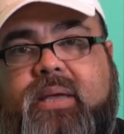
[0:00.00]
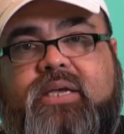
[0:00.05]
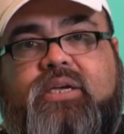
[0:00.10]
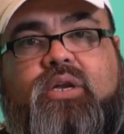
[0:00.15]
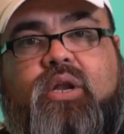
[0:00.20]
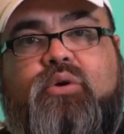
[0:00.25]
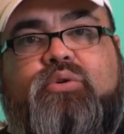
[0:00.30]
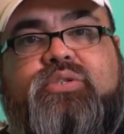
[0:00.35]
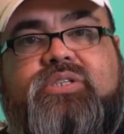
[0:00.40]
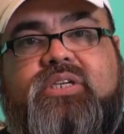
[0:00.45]
Pay
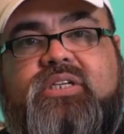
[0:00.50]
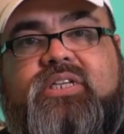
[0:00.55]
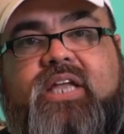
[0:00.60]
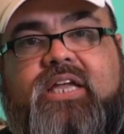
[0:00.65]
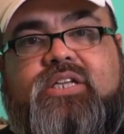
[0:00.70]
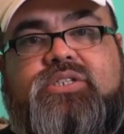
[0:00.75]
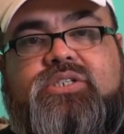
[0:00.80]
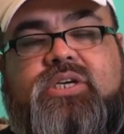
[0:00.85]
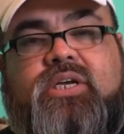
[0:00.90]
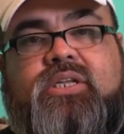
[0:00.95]
close
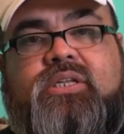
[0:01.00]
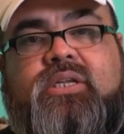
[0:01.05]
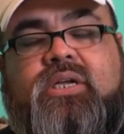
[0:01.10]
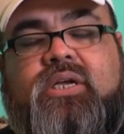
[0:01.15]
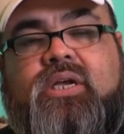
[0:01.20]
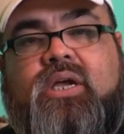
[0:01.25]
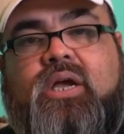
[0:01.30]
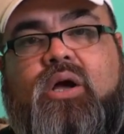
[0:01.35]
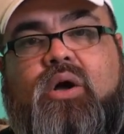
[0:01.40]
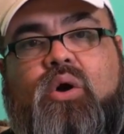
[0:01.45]
attention
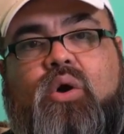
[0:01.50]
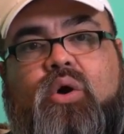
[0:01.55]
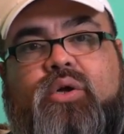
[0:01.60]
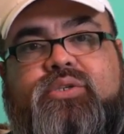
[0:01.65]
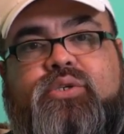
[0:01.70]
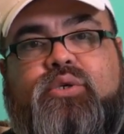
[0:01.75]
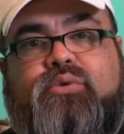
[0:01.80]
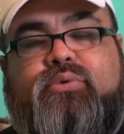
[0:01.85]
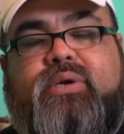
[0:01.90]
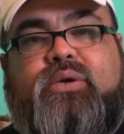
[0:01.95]

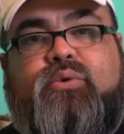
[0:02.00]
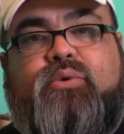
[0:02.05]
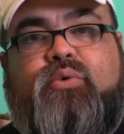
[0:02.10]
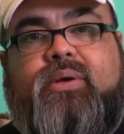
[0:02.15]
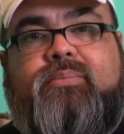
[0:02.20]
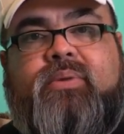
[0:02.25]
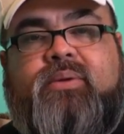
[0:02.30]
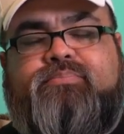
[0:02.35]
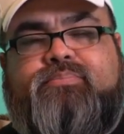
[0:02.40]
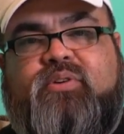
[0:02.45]
on your
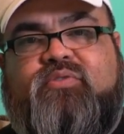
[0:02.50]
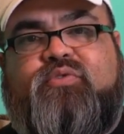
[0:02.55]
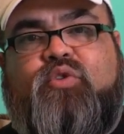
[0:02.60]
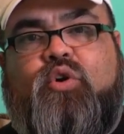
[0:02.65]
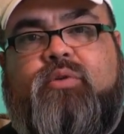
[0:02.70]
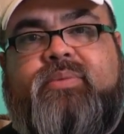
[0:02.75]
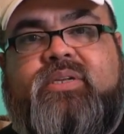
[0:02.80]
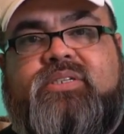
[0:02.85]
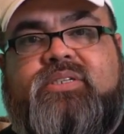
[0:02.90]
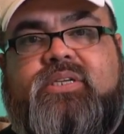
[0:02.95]
equipment
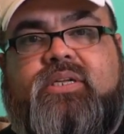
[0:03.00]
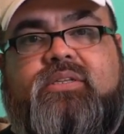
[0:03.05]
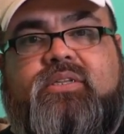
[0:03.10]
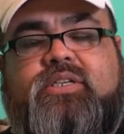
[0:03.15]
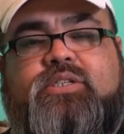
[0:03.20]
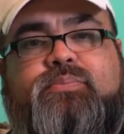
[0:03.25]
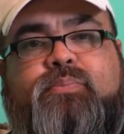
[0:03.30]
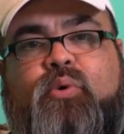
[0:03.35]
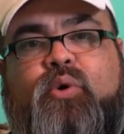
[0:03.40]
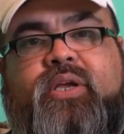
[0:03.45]
performance at
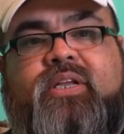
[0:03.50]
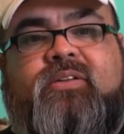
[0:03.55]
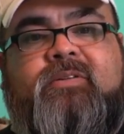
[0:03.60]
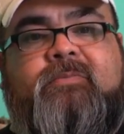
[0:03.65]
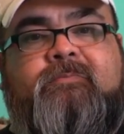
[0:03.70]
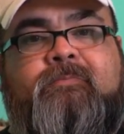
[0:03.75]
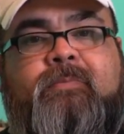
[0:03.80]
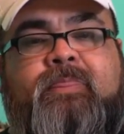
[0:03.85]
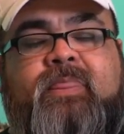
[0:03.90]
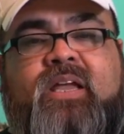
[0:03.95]
this point.
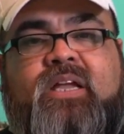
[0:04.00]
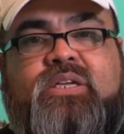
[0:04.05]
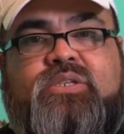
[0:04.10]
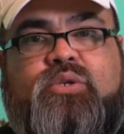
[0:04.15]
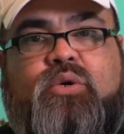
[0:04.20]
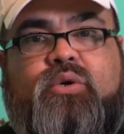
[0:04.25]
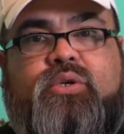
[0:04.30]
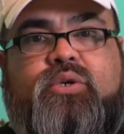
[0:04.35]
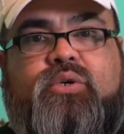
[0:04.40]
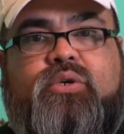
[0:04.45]

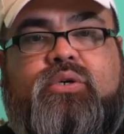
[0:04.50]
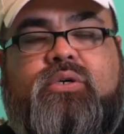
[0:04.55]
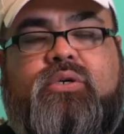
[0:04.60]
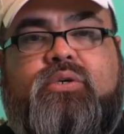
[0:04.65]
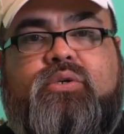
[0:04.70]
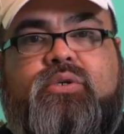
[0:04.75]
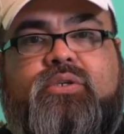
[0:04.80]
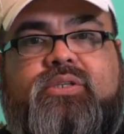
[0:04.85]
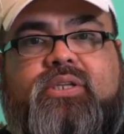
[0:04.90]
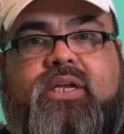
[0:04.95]
So your
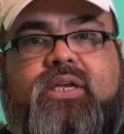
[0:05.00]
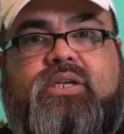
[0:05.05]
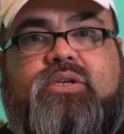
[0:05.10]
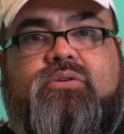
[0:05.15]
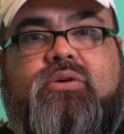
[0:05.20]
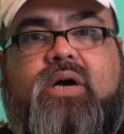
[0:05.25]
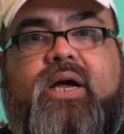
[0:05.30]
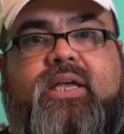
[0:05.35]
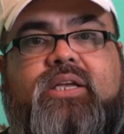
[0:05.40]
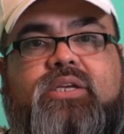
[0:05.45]

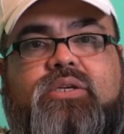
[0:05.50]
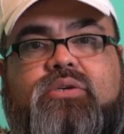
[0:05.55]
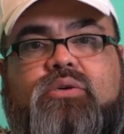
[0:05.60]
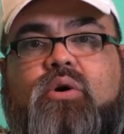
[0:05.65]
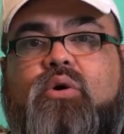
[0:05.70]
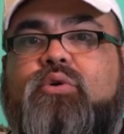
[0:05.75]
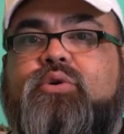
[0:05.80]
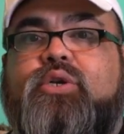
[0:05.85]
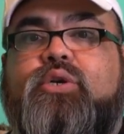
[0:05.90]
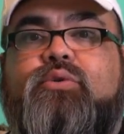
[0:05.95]
DQ, IQ,
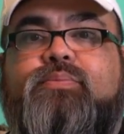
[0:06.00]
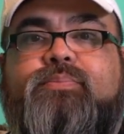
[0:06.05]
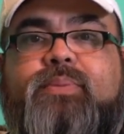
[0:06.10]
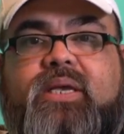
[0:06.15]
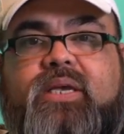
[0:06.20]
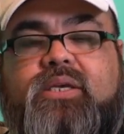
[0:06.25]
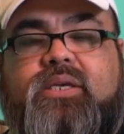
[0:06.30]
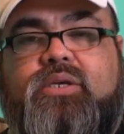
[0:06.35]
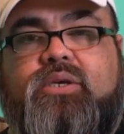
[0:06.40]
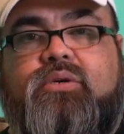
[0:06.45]
OQ,
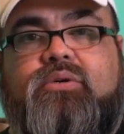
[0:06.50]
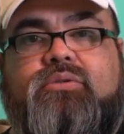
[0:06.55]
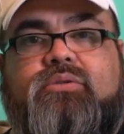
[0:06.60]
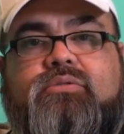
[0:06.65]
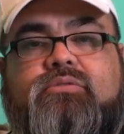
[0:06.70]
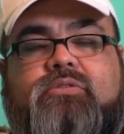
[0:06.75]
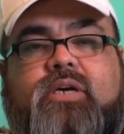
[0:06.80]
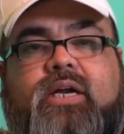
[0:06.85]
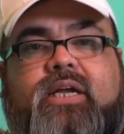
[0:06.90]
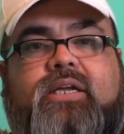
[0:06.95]

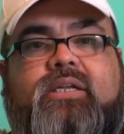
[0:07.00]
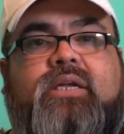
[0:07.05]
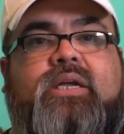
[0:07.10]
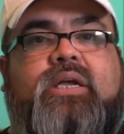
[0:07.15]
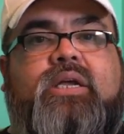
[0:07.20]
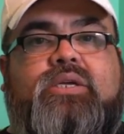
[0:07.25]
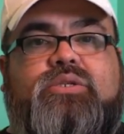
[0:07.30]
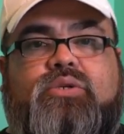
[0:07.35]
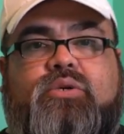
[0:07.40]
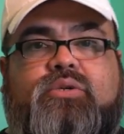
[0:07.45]
PQ, right?
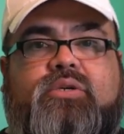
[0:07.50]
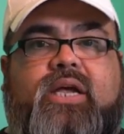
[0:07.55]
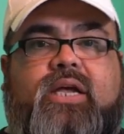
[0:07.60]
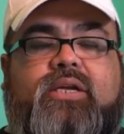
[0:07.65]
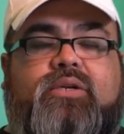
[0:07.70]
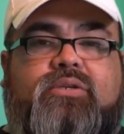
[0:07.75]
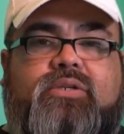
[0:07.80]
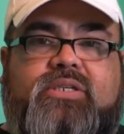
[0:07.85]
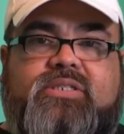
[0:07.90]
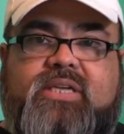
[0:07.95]
So you
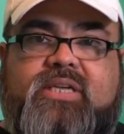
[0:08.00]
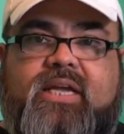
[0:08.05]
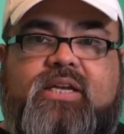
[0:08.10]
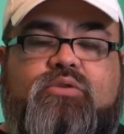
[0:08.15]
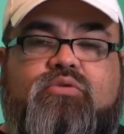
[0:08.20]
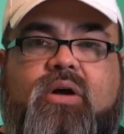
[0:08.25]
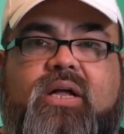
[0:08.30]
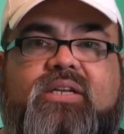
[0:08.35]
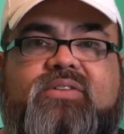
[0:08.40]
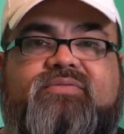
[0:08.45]
got your
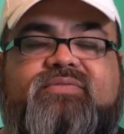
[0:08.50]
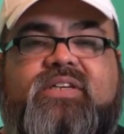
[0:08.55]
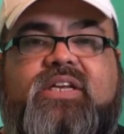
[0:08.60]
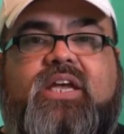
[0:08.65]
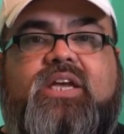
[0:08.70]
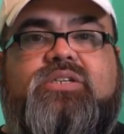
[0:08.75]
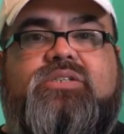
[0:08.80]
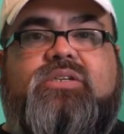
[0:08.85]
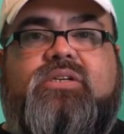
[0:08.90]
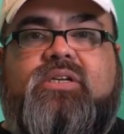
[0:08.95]
design
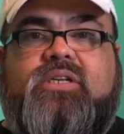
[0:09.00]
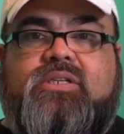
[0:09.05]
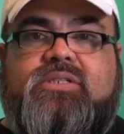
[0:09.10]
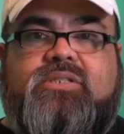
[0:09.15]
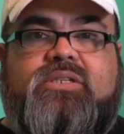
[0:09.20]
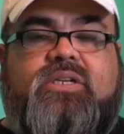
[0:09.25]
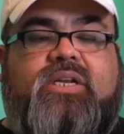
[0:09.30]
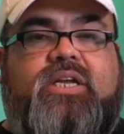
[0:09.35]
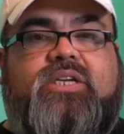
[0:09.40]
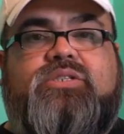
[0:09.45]
qualification,
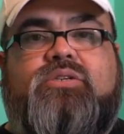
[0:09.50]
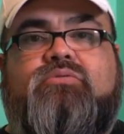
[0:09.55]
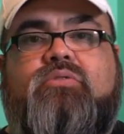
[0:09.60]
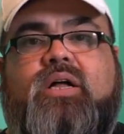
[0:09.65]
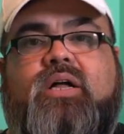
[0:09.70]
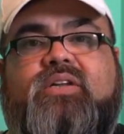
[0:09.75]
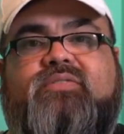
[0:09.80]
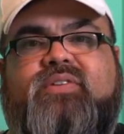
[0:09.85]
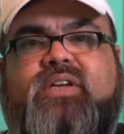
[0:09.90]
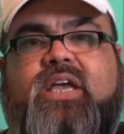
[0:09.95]
installation
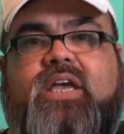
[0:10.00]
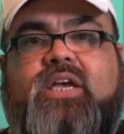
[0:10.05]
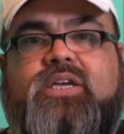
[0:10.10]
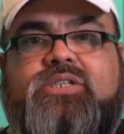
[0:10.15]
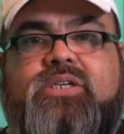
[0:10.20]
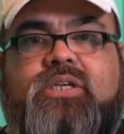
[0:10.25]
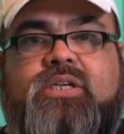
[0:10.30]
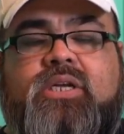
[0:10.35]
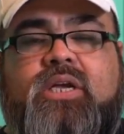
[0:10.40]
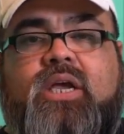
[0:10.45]

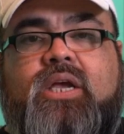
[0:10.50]
qualification,